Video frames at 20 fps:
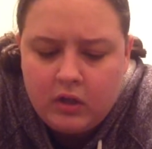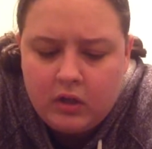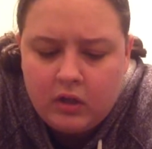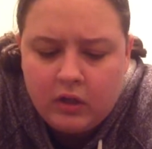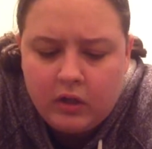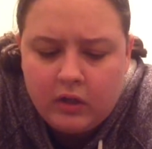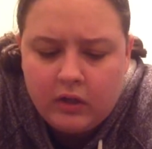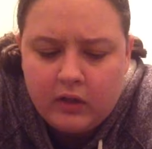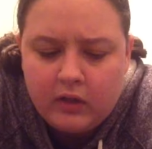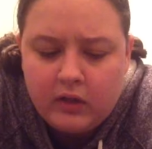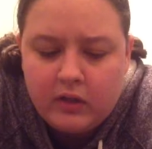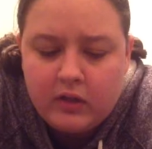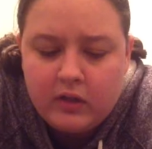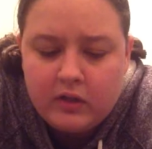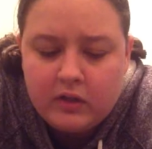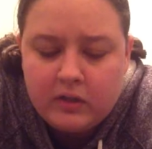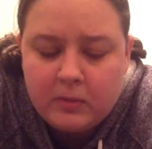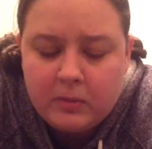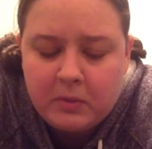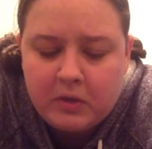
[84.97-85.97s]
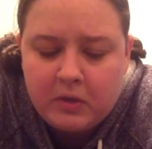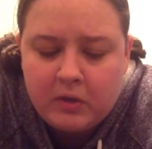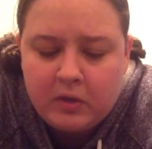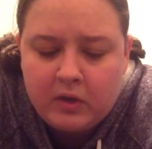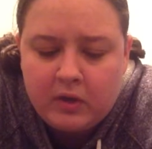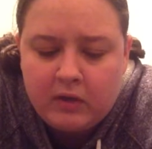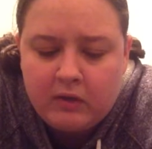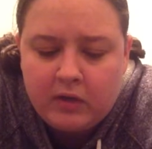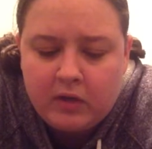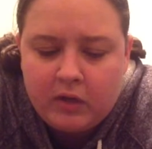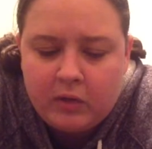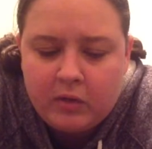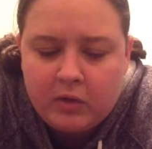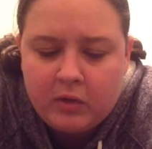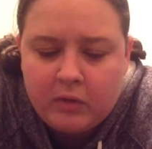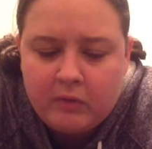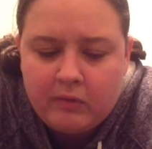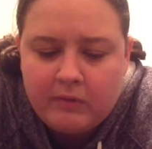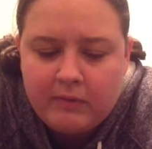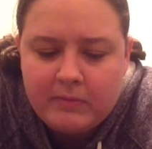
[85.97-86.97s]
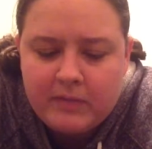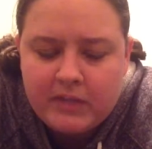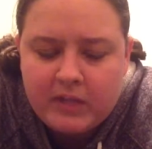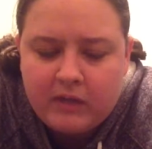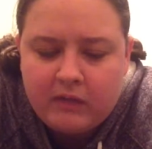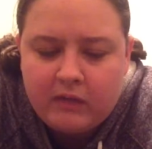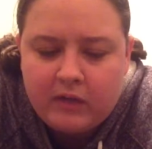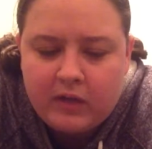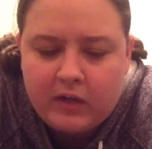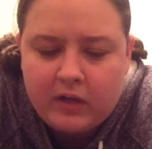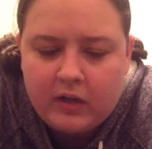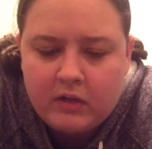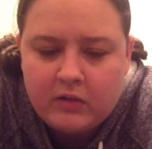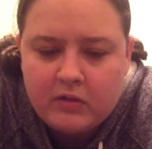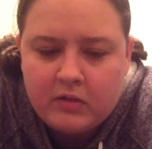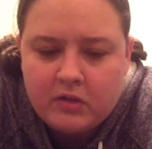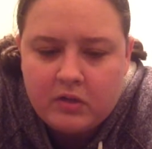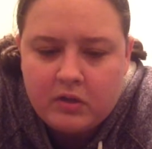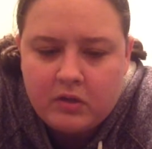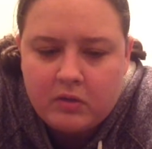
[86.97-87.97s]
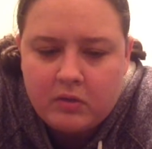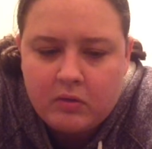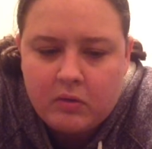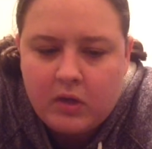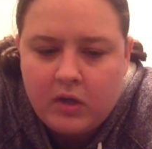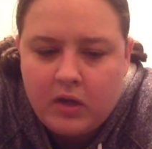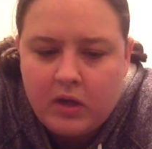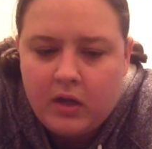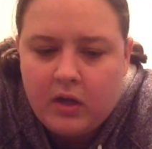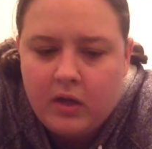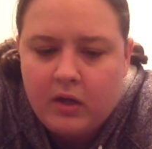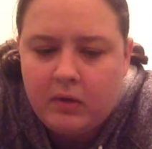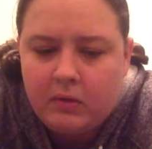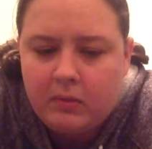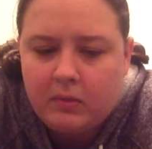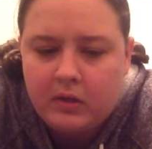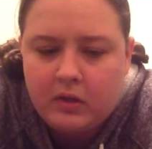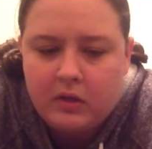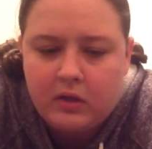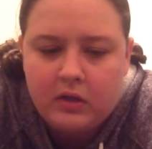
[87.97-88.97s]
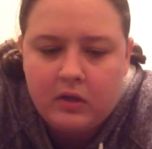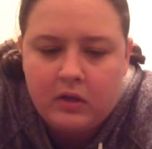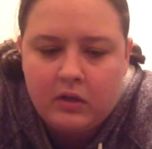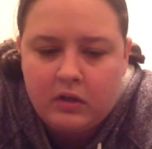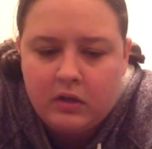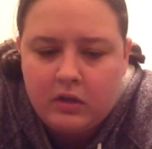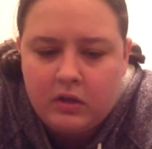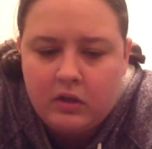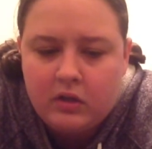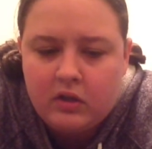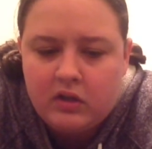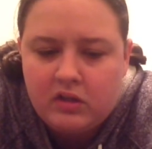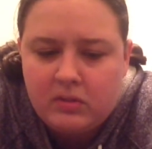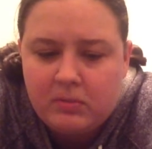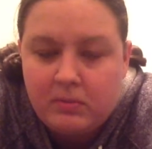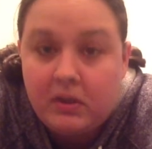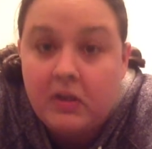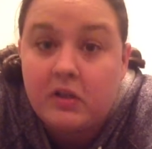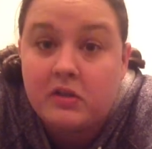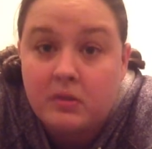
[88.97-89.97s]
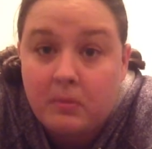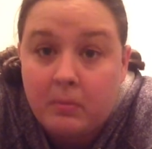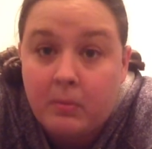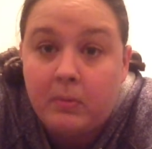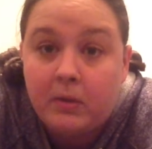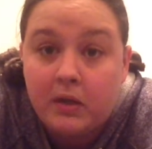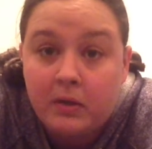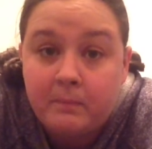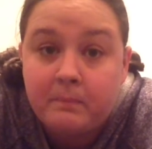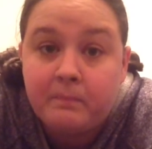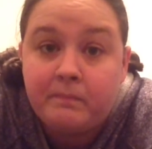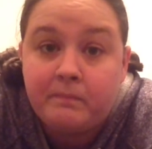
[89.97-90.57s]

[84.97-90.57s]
You can hear them O'Leary going on with himself right now, so I'm going to speed this up a bit.